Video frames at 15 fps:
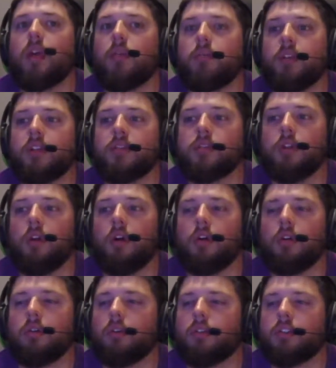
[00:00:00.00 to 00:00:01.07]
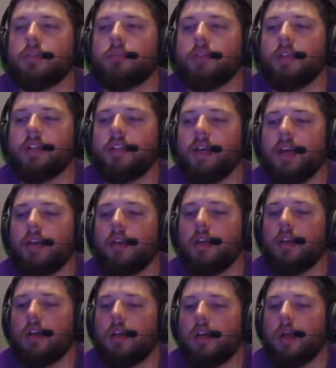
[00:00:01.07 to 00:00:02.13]
minutes long or something like that.
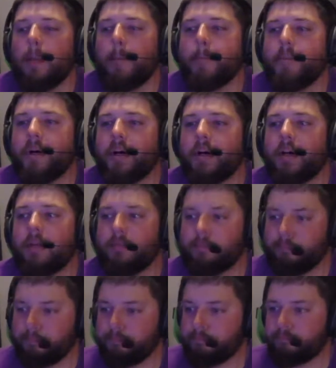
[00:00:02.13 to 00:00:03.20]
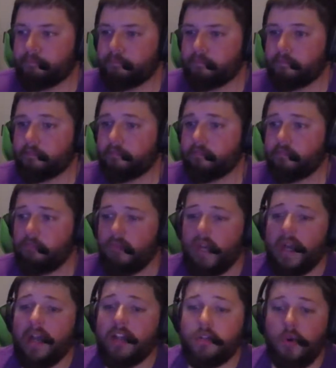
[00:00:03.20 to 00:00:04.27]
But I
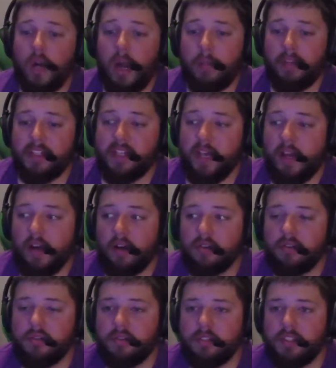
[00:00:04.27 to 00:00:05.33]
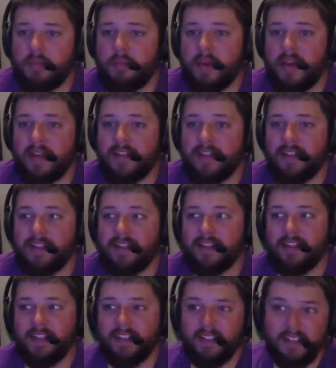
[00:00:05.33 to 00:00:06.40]
had to crop it down to make it
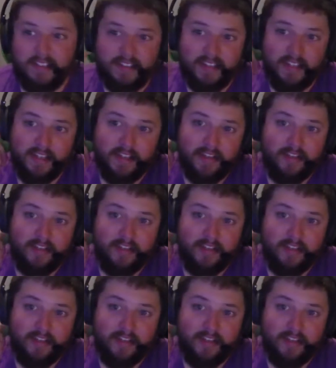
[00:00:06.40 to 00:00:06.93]
like